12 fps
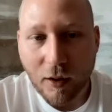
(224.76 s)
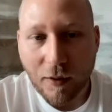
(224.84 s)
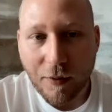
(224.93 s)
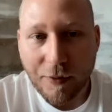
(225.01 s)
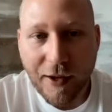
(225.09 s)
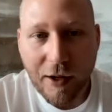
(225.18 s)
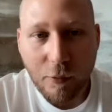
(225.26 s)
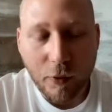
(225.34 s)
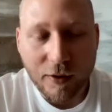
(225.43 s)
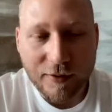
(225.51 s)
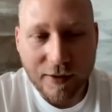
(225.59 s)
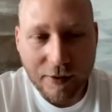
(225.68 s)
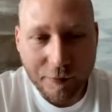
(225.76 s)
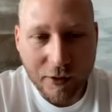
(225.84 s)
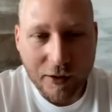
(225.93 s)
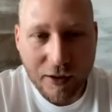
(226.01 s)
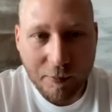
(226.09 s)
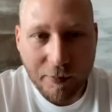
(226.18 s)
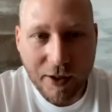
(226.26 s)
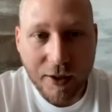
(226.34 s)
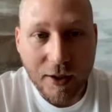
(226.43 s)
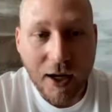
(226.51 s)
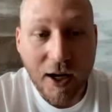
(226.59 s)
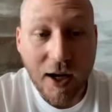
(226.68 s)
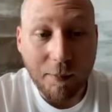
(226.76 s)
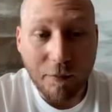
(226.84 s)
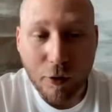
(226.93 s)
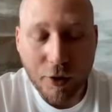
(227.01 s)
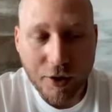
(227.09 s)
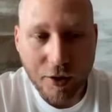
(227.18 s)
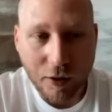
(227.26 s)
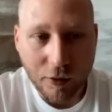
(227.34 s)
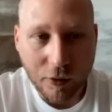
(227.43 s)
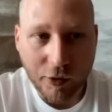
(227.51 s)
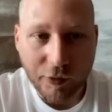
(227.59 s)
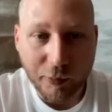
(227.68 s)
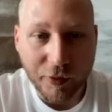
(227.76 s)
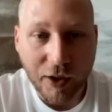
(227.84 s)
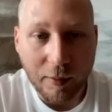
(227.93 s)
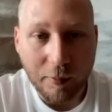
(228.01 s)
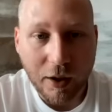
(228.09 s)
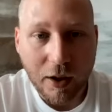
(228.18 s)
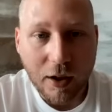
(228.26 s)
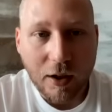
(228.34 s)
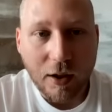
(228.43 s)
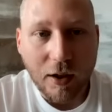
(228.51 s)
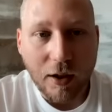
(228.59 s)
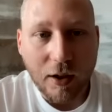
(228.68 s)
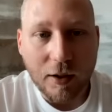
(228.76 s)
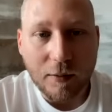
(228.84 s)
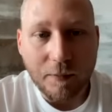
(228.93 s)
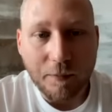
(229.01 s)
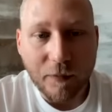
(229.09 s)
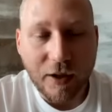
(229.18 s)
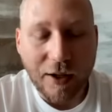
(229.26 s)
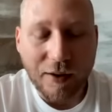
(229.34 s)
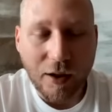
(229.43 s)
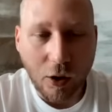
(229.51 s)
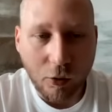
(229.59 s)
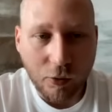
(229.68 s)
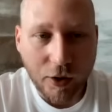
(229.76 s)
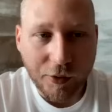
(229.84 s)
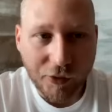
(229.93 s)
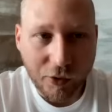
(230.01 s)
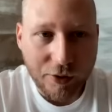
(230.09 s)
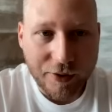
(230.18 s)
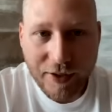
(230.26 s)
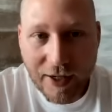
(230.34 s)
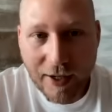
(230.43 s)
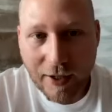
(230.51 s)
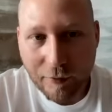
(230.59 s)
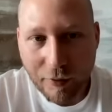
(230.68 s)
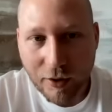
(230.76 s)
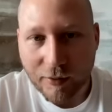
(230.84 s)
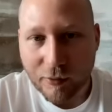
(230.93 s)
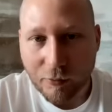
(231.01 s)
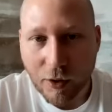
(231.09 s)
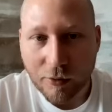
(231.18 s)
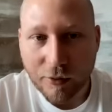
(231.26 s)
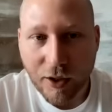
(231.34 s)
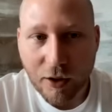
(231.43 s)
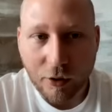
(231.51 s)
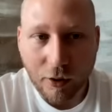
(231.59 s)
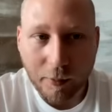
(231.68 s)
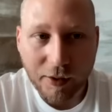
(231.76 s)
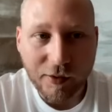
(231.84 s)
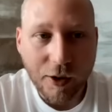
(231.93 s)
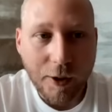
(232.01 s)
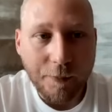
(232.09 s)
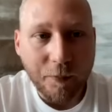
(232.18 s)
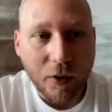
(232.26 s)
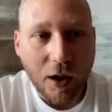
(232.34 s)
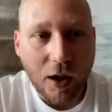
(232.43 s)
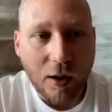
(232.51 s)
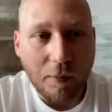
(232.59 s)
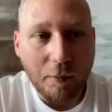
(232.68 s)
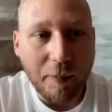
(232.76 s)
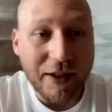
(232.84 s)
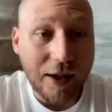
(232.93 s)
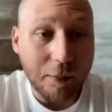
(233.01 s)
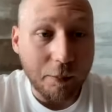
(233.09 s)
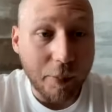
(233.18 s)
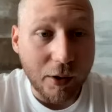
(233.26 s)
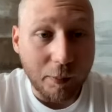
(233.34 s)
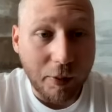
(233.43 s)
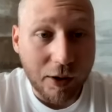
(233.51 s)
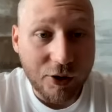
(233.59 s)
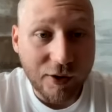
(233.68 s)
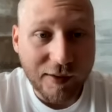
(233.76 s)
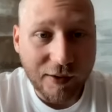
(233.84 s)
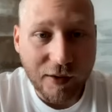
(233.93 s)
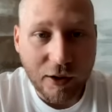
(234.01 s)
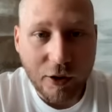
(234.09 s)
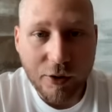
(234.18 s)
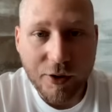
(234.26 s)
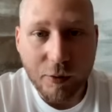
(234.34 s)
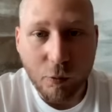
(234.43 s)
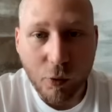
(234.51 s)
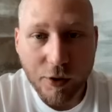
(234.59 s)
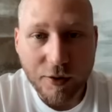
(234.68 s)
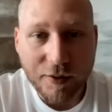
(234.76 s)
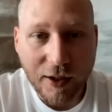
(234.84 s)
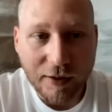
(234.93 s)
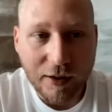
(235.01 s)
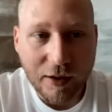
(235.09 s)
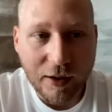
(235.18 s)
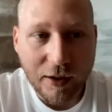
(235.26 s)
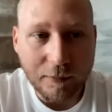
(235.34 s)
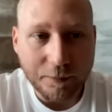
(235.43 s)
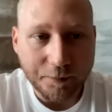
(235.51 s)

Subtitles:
they would definitely be upvoted on the Cosmos Hub. I think the only concern they are having is around economics. But yeah, partial set security would technically